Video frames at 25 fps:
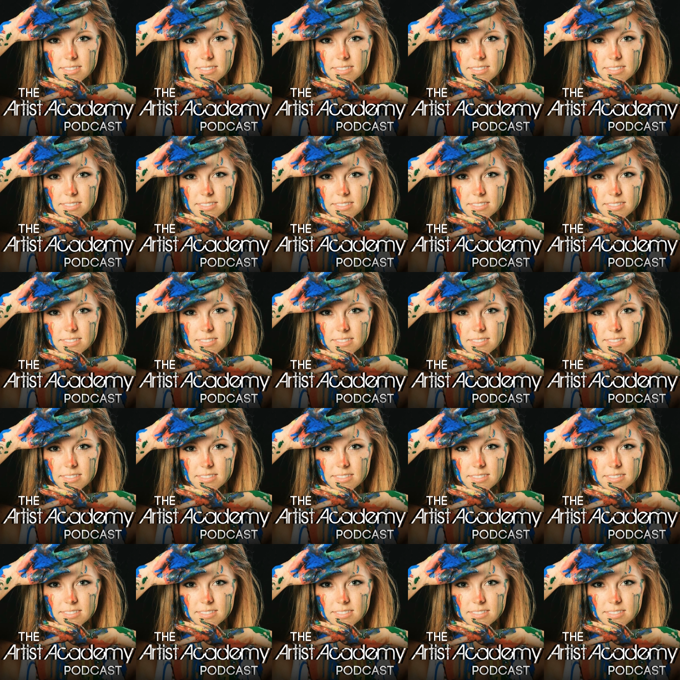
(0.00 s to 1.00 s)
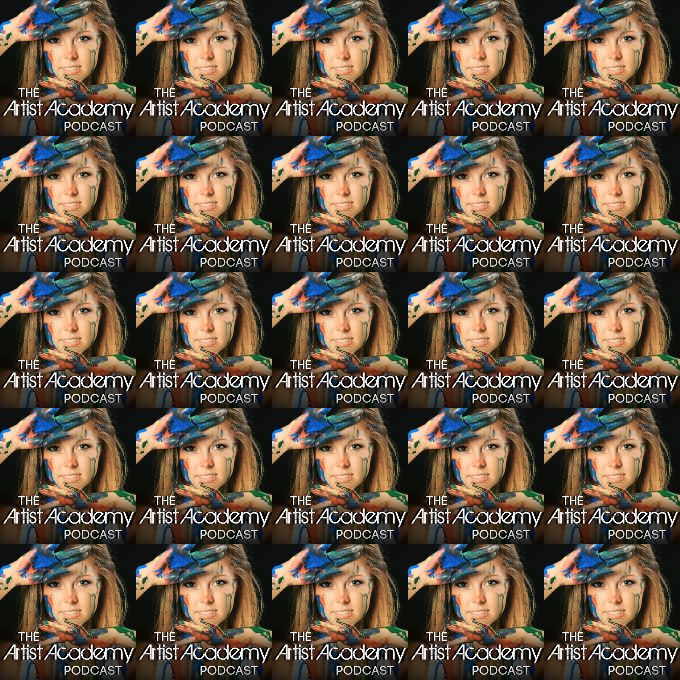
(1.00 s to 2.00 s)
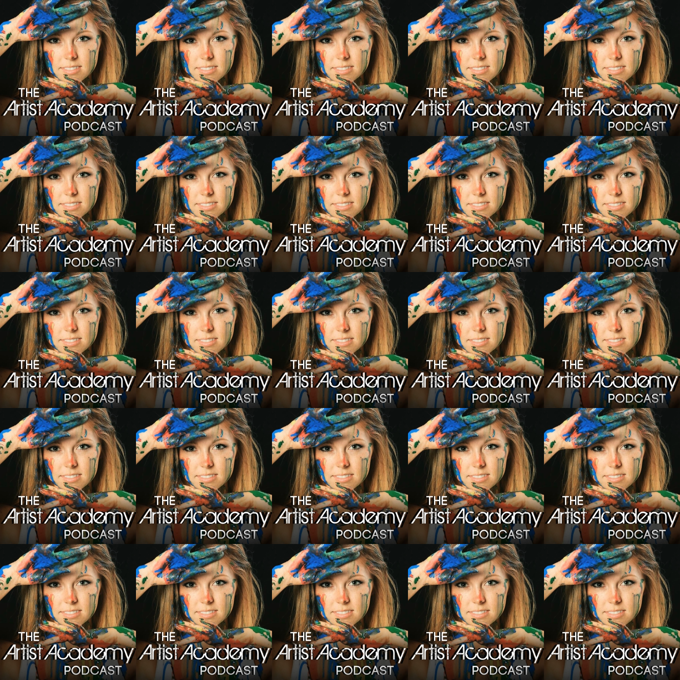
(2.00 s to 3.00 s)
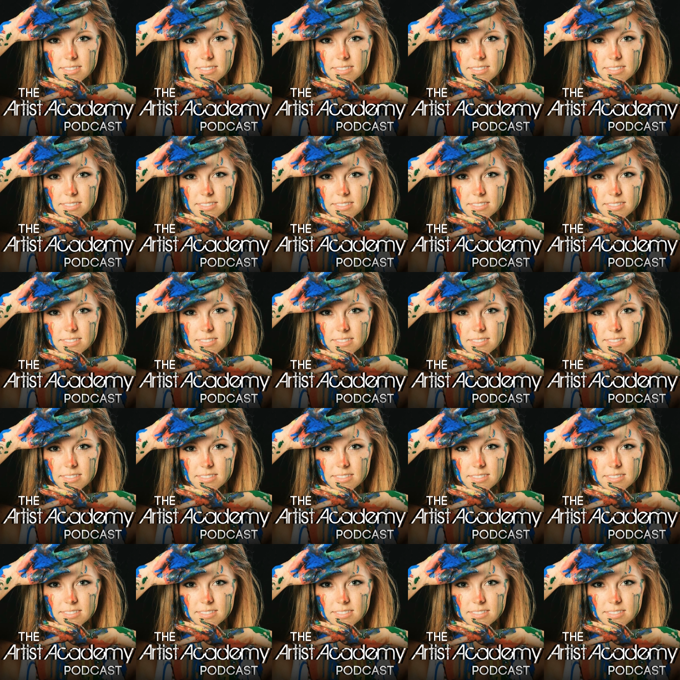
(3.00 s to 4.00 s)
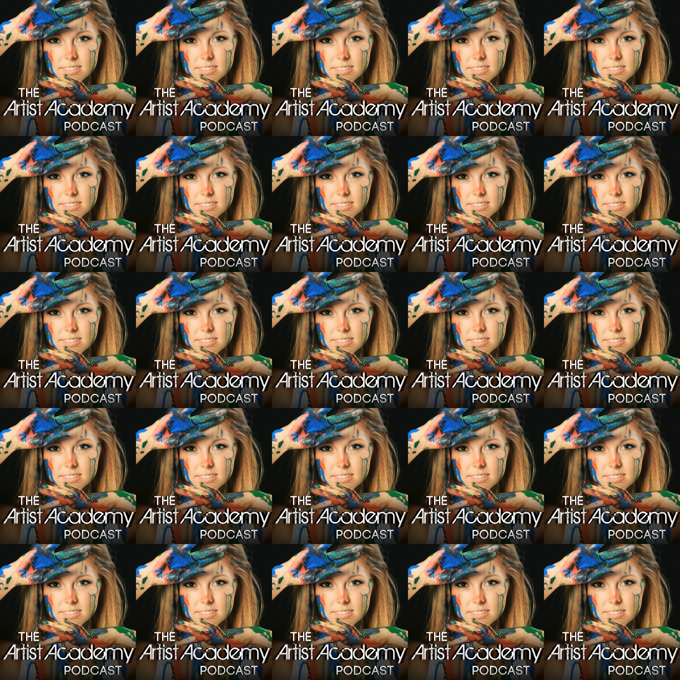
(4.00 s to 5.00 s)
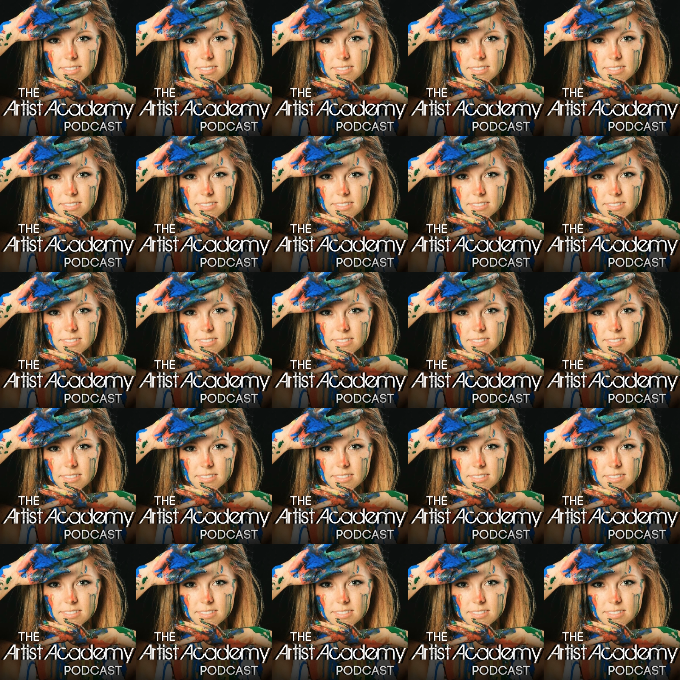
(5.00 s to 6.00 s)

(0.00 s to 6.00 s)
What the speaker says: [no speech]